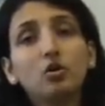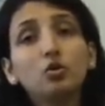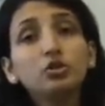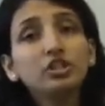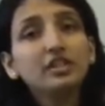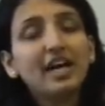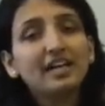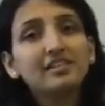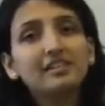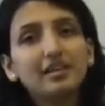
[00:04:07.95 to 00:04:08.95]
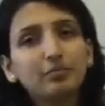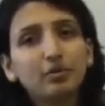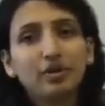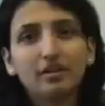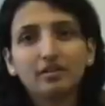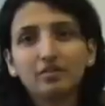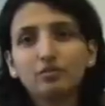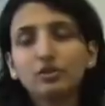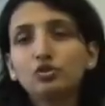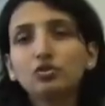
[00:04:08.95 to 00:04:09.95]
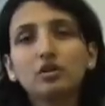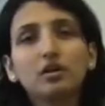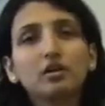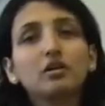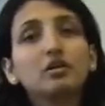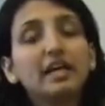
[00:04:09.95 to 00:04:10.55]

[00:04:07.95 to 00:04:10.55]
Ocean has that prana, which an